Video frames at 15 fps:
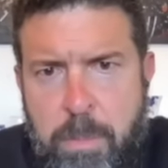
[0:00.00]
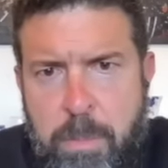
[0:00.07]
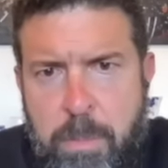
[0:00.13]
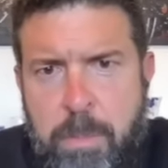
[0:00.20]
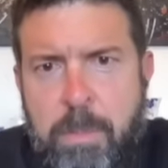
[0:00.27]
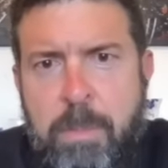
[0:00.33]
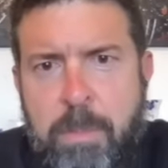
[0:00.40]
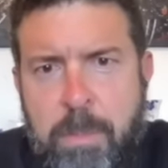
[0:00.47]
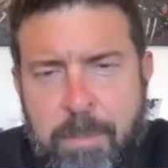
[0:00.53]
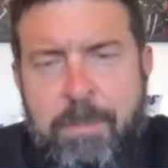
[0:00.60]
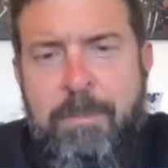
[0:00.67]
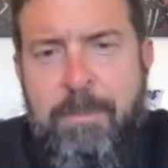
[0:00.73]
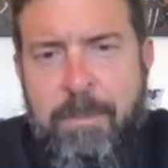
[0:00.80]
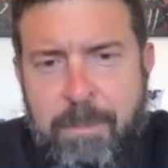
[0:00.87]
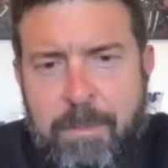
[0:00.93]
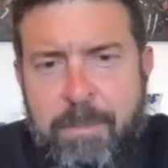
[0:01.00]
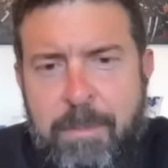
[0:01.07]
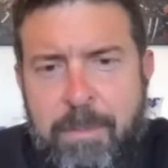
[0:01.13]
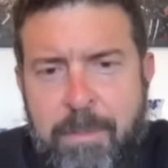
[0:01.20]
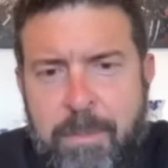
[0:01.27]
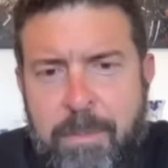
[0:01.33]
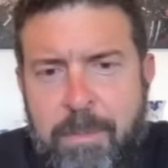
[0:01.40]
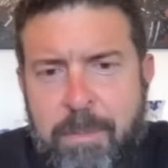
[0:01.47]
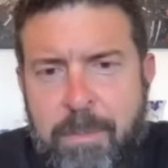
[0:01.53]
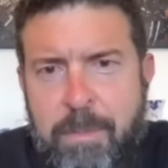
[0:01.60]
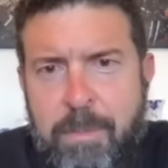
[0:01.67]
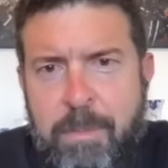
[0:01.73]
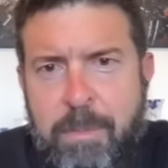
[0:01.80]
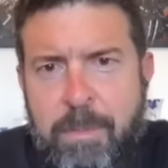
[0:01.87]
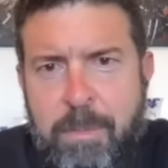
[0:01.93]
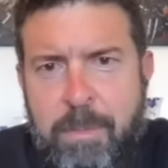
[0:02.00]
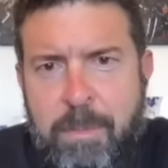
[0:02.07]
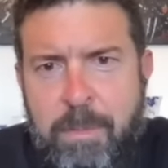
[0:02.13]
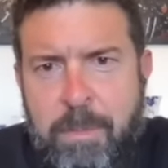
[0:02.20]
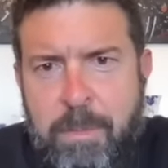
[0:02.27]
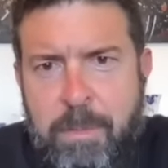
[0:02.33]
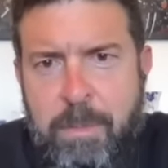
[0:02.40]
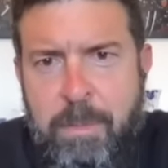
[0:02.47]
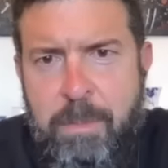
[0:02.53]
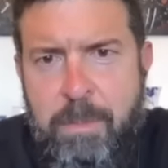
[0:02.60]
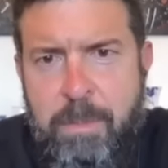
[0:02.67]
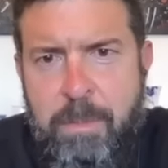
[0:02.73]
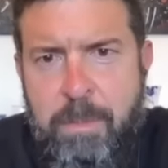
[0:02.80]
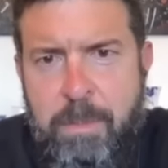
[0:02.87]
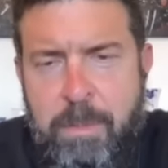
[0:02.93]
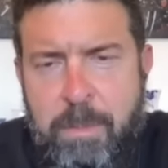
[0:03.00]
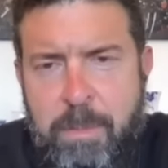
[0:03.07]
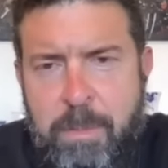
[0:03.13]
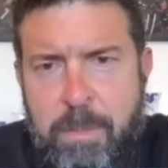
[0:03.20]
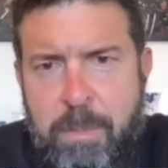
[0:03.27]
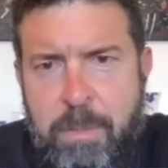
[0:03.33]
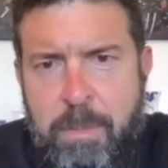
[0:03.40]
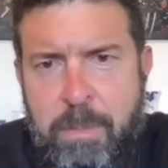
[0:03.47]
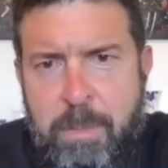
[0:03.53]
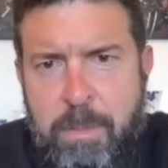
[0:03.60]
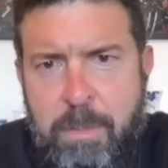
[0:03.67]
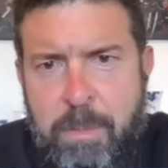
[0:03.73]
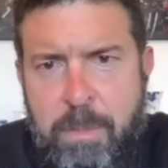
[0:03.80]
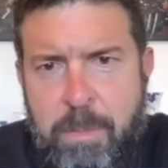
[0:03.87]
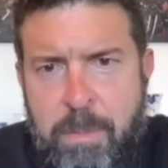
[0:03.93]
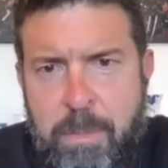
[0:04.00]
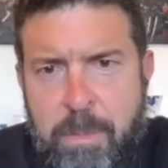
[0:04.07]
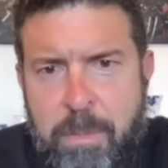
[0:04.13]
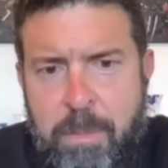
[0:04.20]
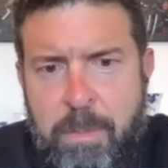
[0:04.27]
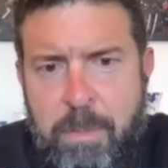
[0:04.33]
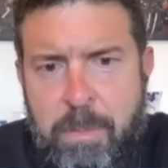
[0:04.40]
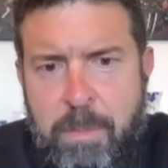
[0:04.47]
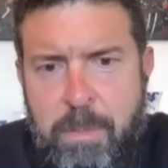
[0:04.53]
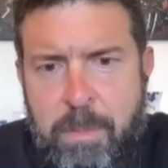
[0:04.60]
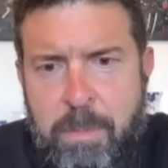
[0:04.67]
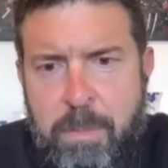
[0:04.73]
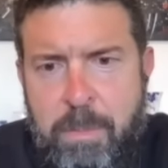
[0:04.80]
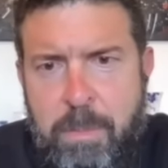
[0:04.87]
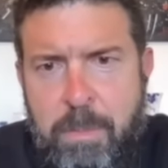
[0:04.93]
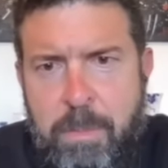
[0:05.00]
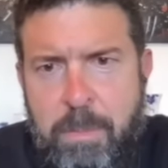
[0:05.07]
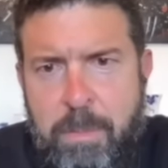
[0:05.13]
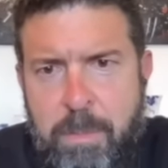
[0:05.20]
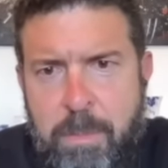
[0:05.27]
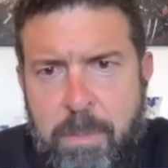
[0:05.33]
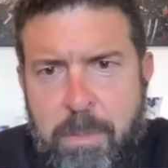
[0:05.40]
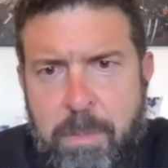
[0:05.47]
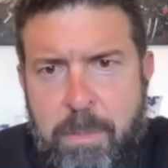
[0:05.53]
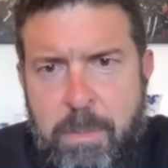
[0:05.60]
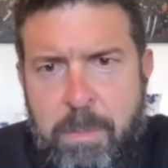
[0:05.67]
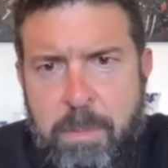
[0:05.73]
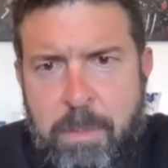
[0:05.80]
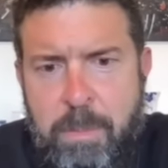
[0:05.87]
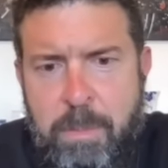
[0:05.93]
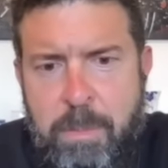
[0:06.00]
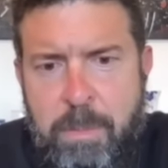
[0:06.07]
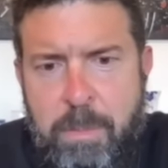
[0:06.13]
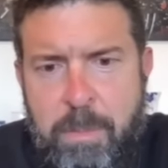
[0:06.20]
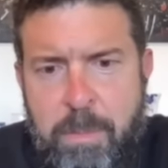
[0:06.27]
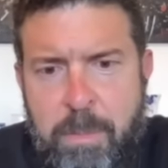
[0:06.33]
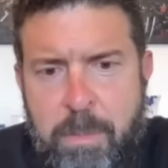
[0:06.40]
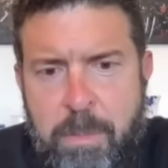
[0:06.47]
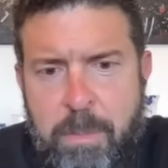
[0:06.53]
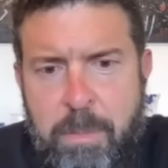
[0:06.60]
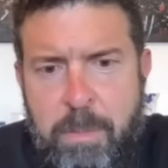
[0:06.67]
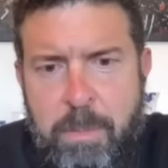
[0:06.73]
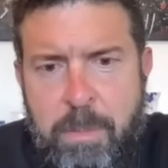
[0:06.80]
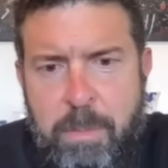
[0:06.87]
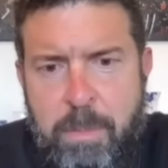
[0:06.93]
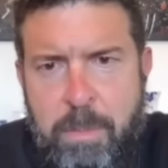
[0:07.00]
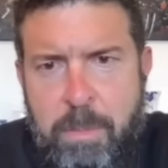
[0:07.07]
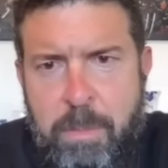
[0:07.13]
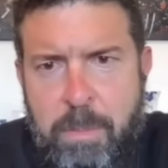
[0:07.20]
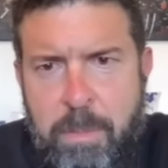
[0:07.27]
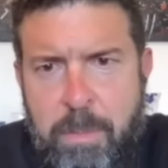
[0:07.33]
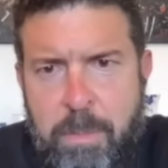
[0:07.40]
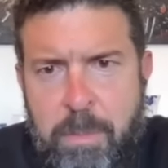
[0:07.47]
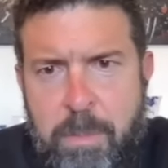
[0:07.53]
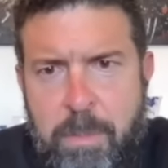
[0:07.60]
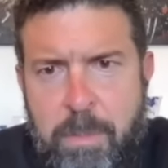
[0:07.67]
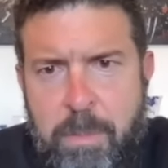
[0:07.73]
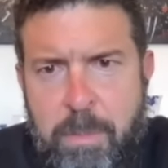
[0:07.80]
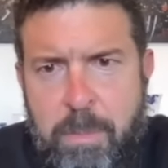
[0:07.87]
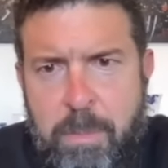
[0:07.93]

[no speech]